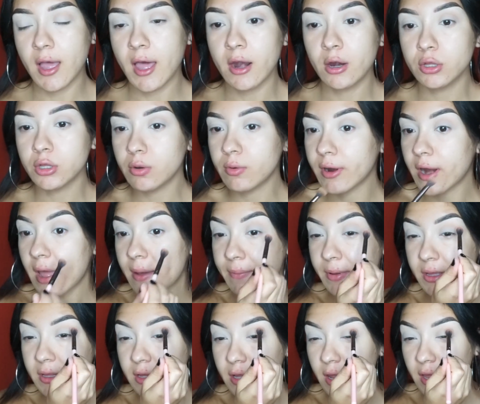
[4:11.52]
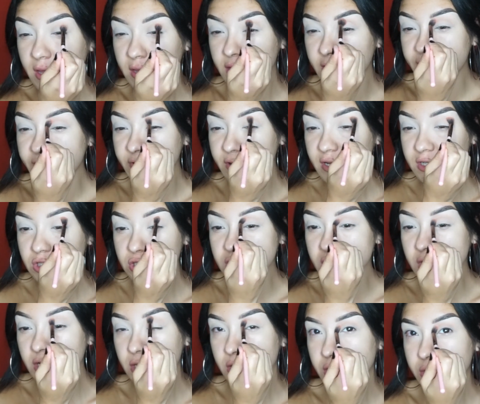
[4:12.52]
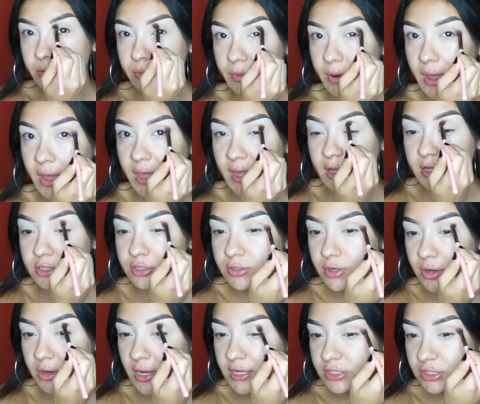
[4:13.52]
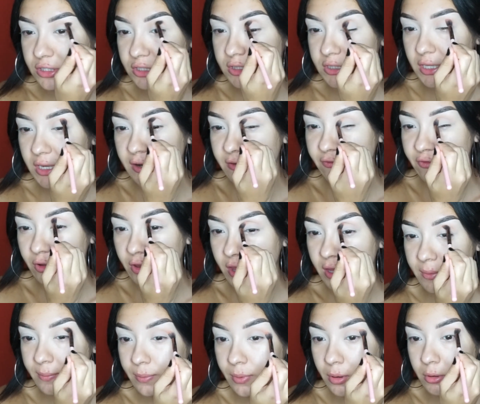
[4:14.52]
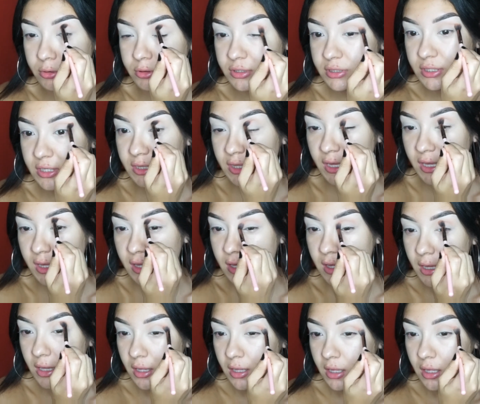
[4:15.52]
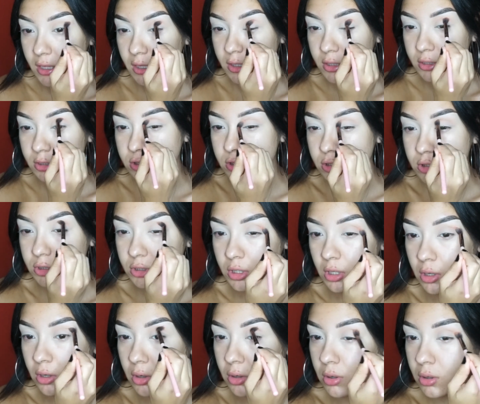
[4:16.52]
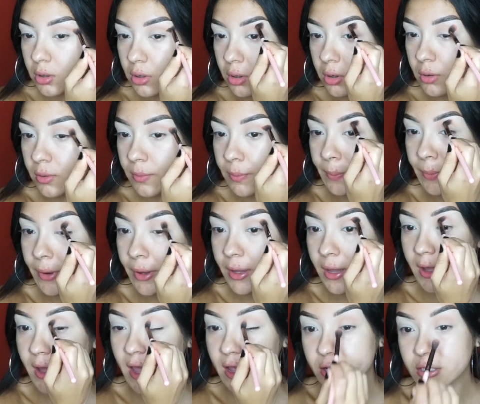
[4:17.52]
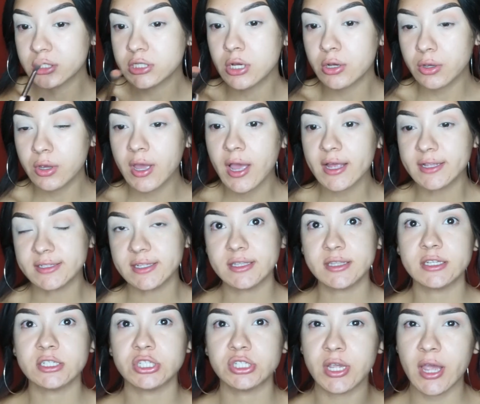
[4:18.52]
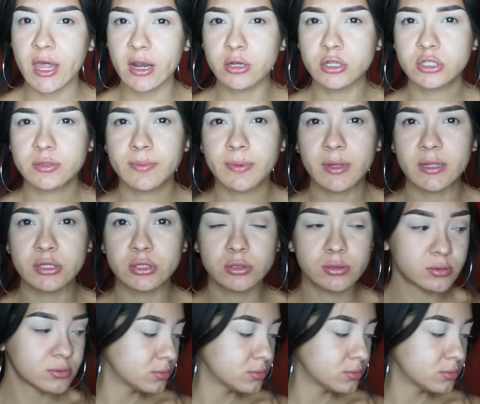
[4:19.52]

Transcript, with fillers: I don't know what happened like the footage didn't look right so I just didn't feel like posting it so but I could tell you guys that this shadows blend.